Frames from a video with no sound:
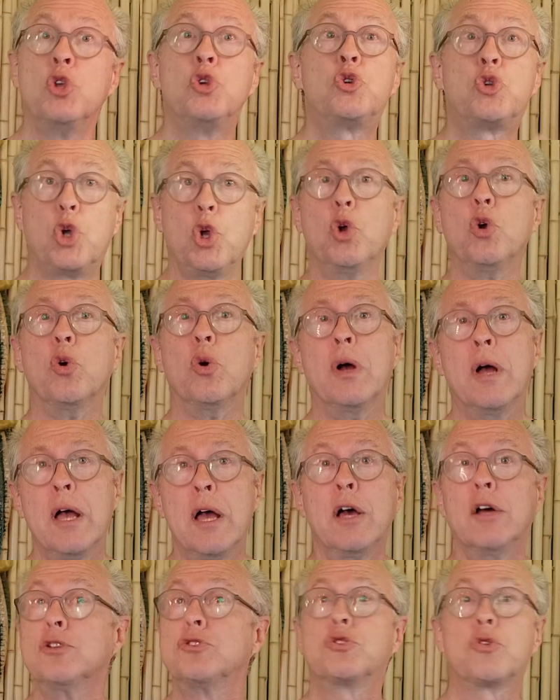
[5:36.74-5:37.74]
2.
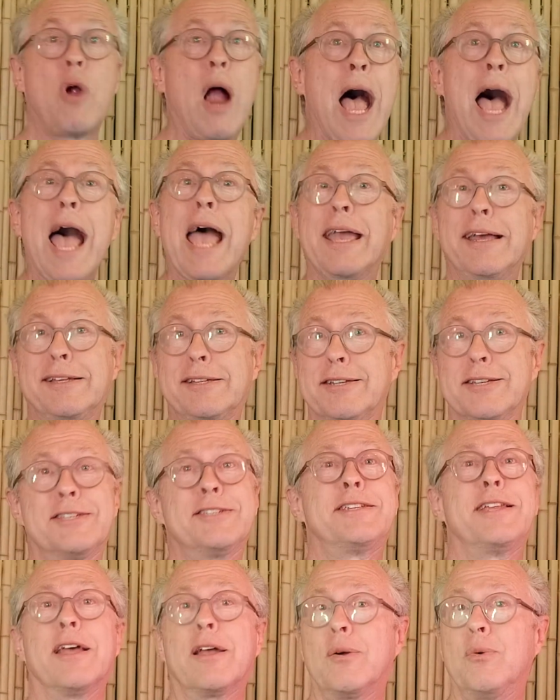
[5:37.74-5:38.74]
Try to
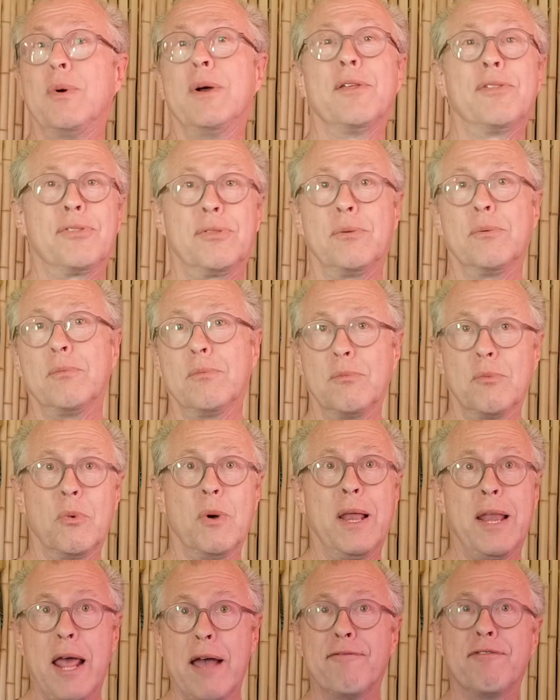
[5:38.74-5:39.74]
stick with
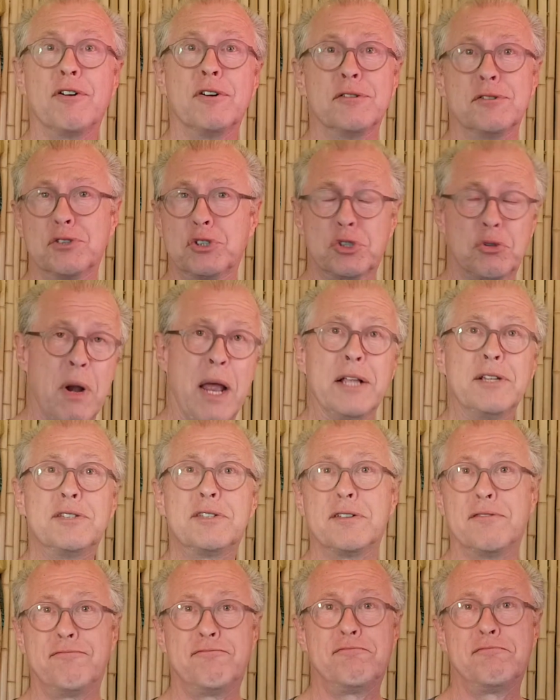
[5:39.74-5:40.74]
whatever
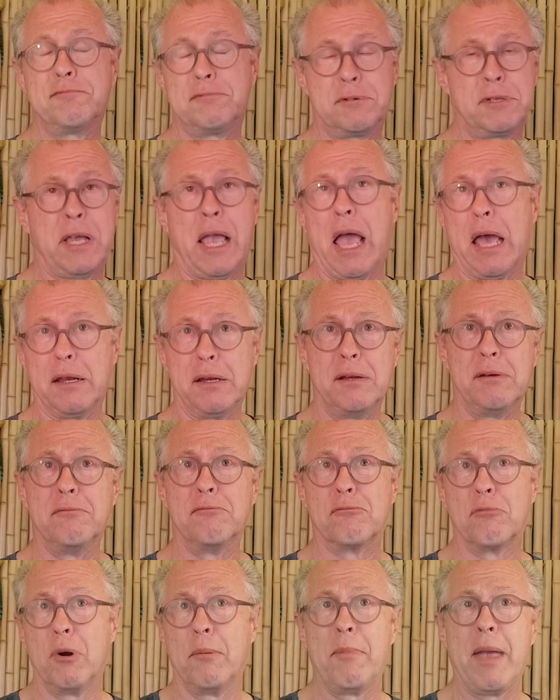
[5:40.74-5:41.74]
shreds of
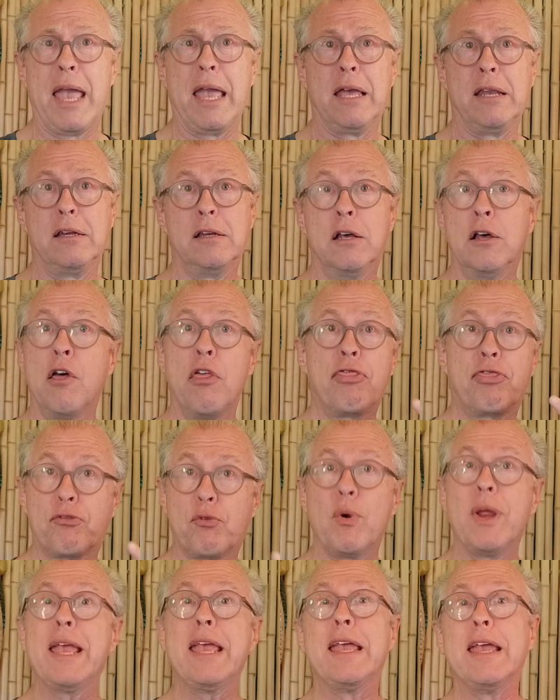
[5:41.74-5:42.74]
canon remained.
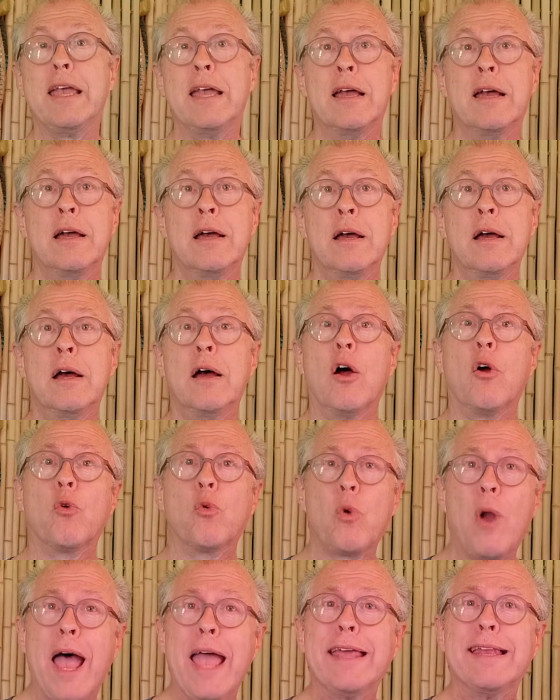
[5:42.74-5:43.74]
3.
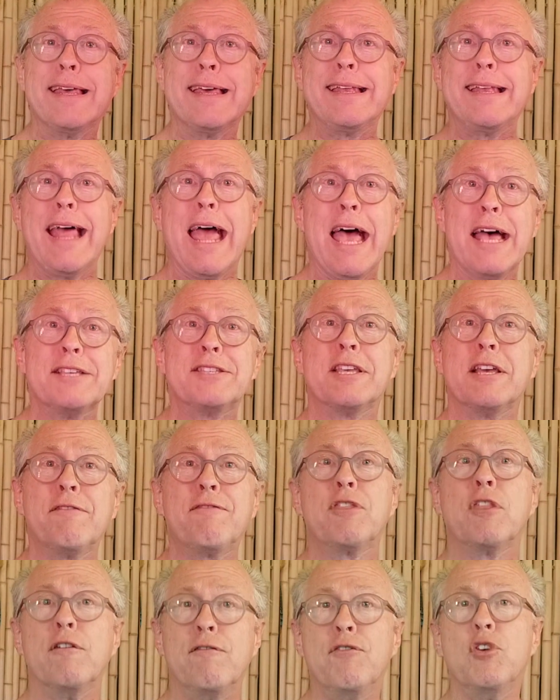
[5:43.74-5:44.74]
Write it as
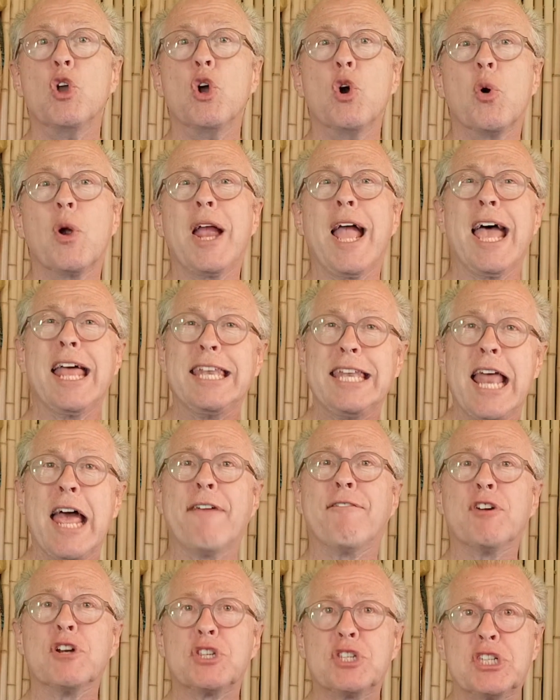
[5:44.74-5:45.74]
if the viewer had
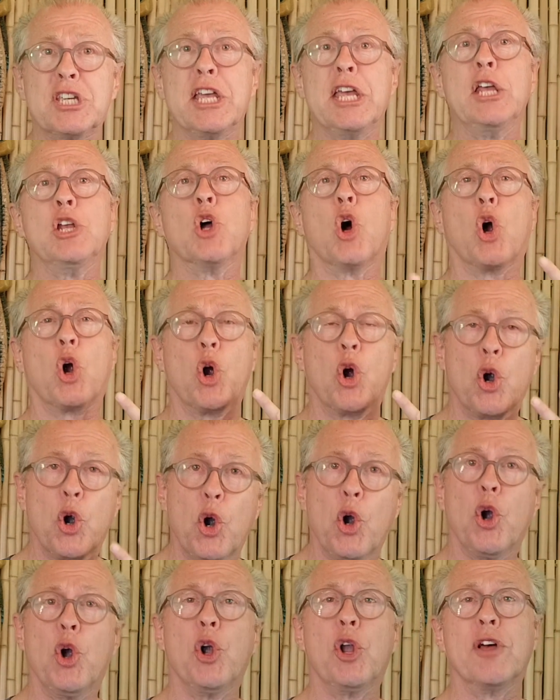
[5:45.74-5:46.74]
never seen or
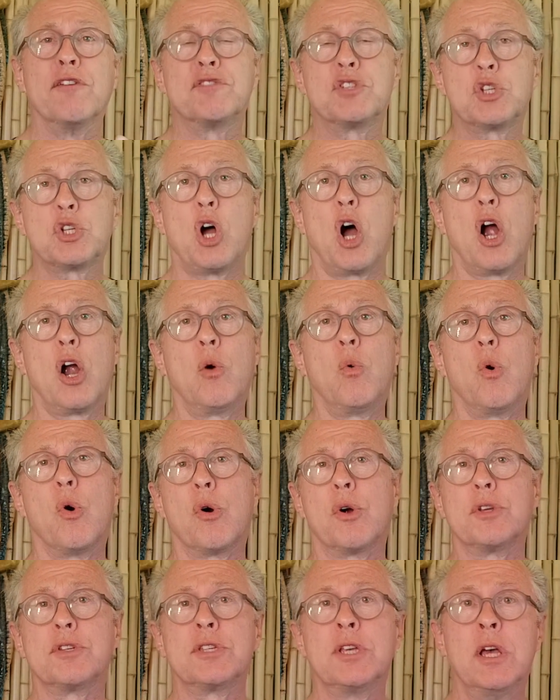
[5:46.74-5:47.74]
heard of Star
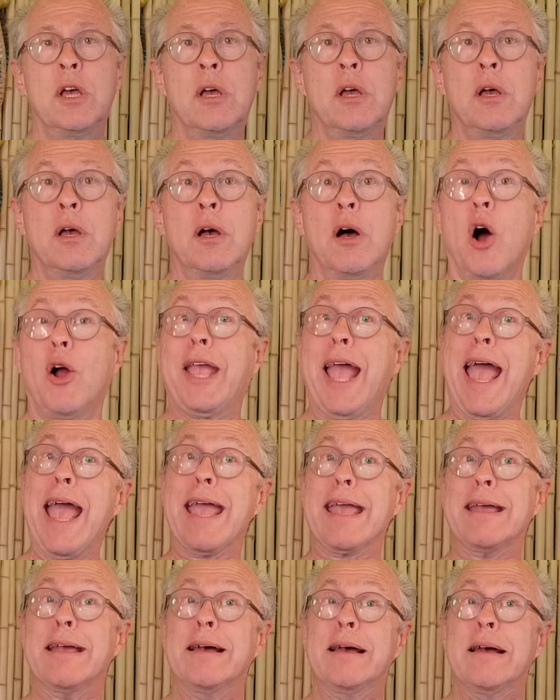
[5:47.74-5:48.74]
Wars.
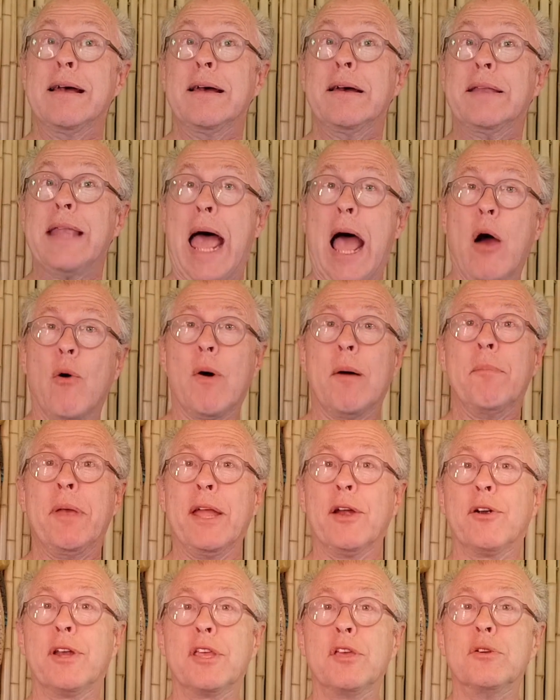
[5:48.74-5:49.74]
Okay, now I'm
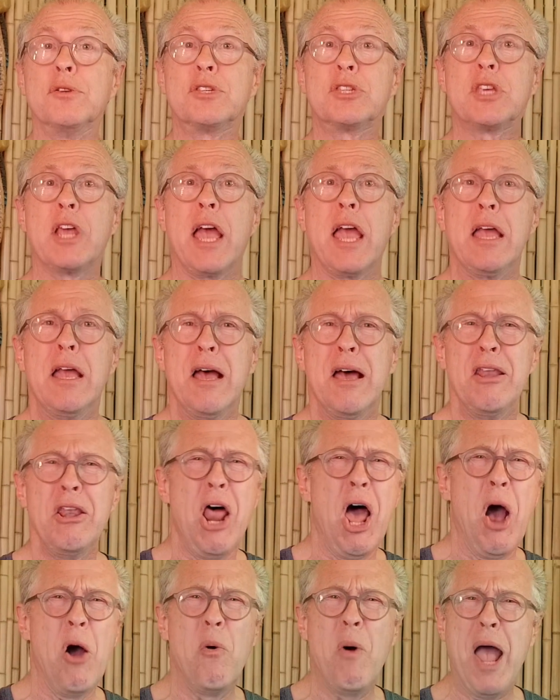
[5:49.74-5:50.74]
hearing you say,
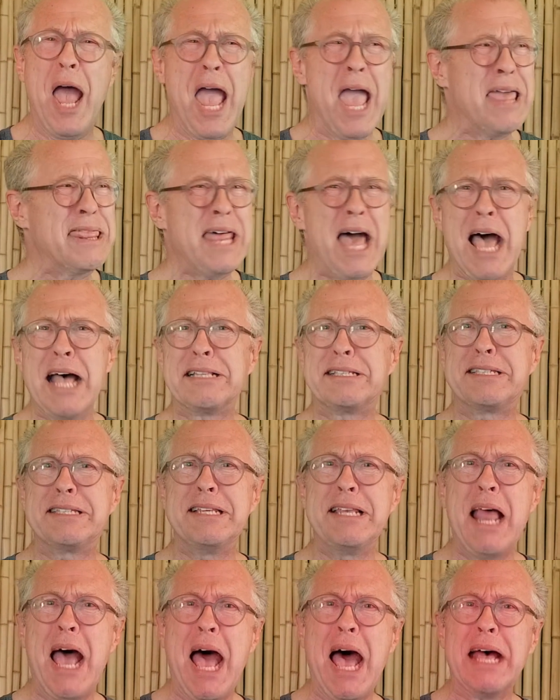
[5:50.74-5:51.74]
no way, that's
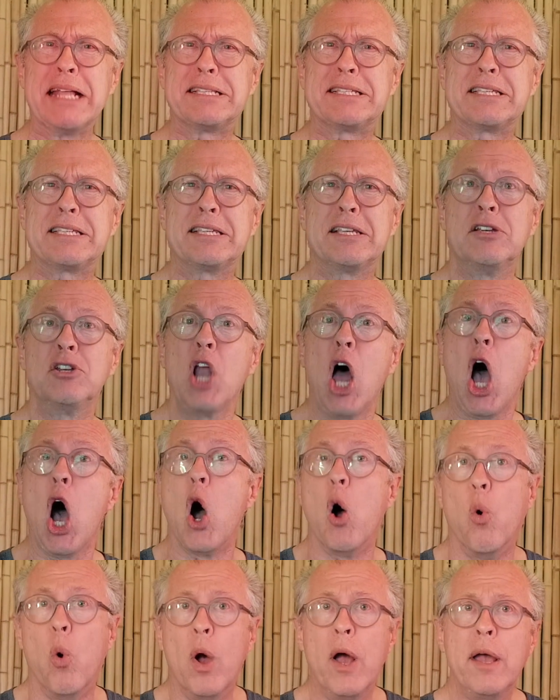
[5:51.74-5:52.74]
nuts.
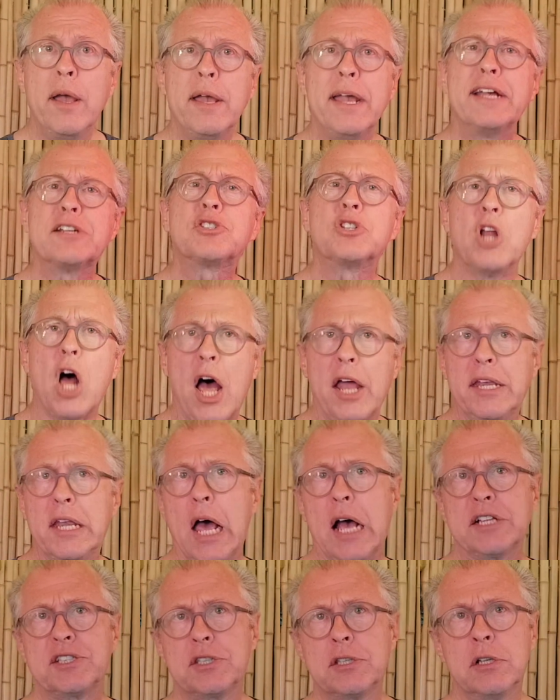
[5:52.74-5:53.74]
No, it's not
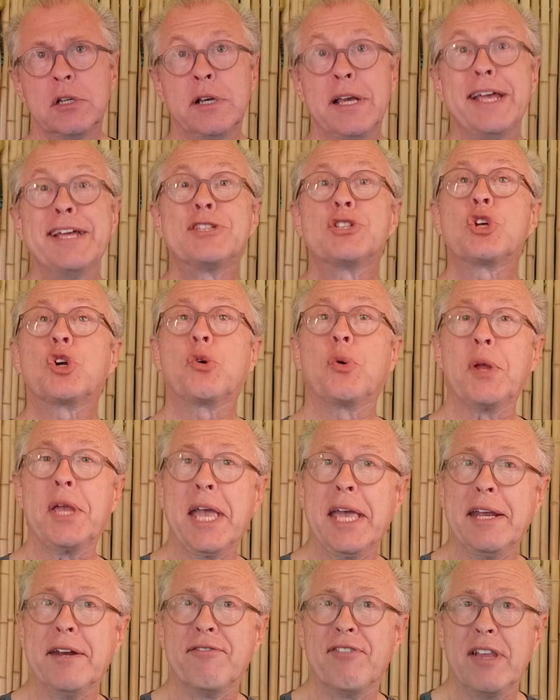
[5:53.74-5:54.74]
nuts. It's
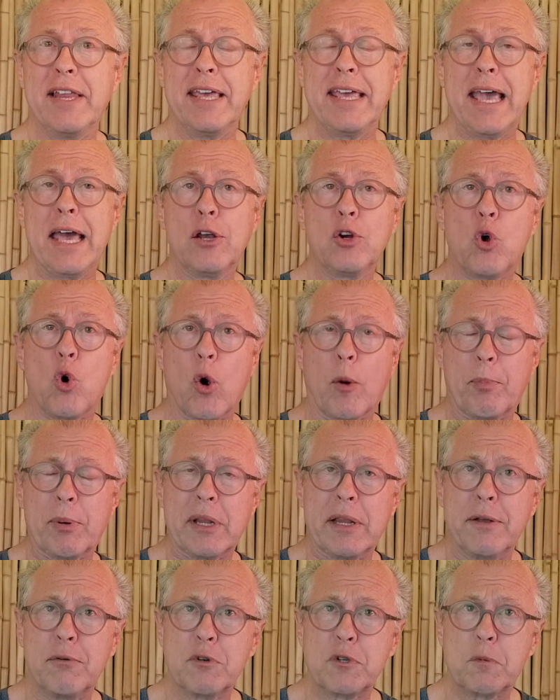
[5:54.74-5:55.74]
creatively and
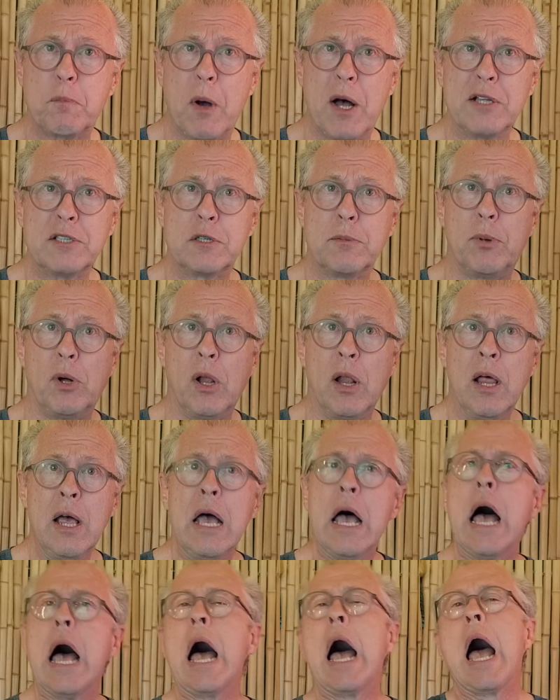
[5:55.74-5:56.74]
corporately responsible.
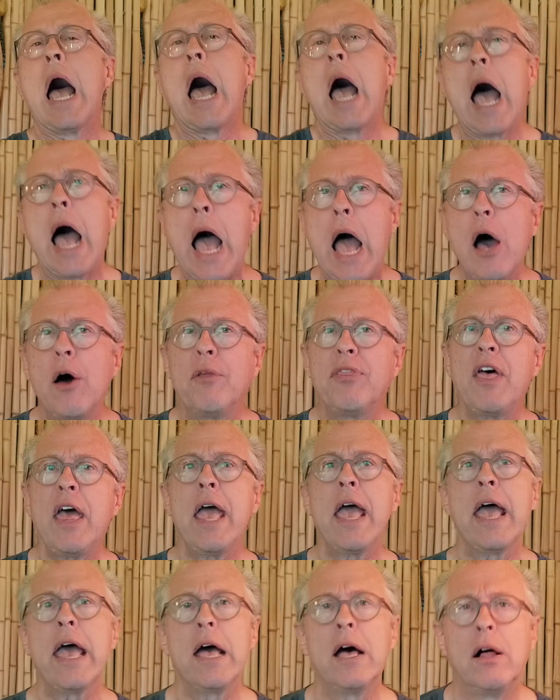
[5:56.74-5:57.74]
How the
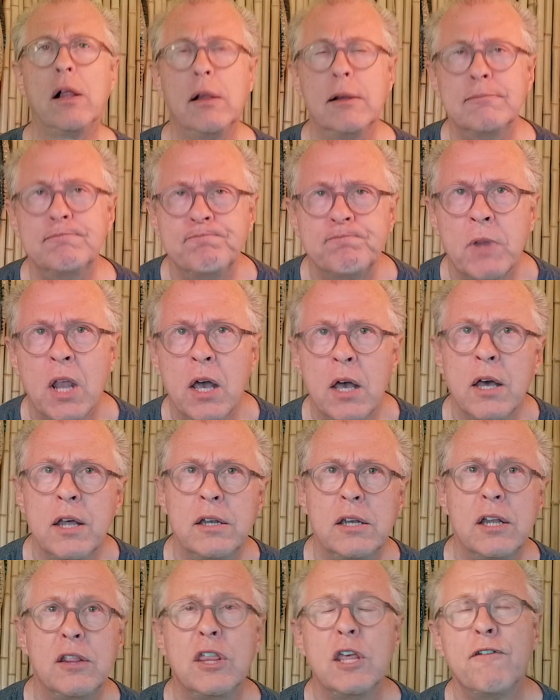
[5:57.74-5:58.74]
hell
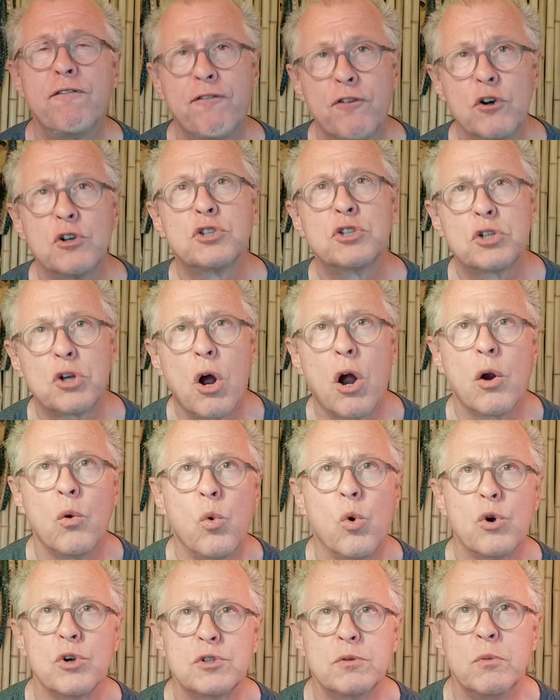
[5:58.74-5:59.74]
did the first Star
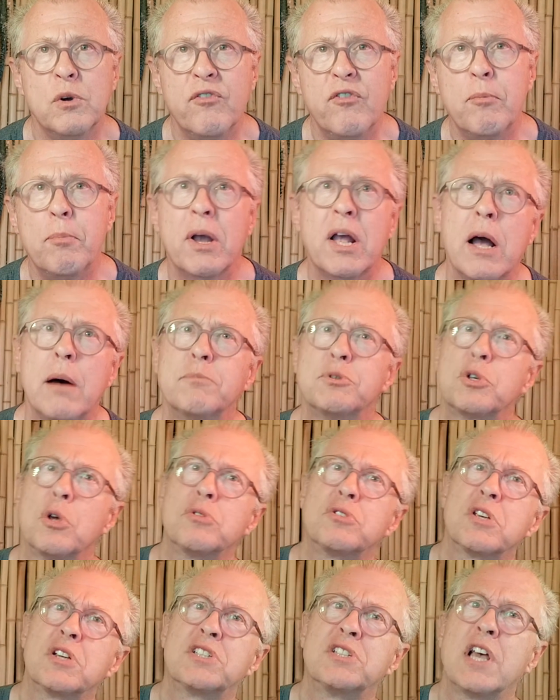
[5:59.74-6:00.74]
Wars movie become so
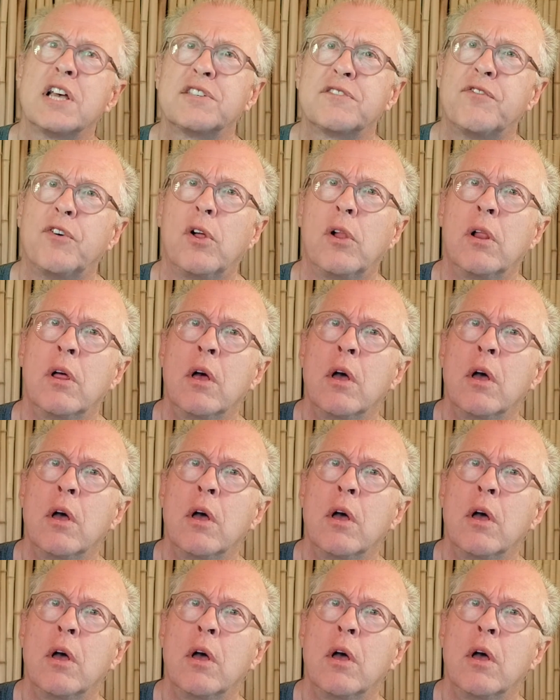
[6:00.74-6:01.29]
successful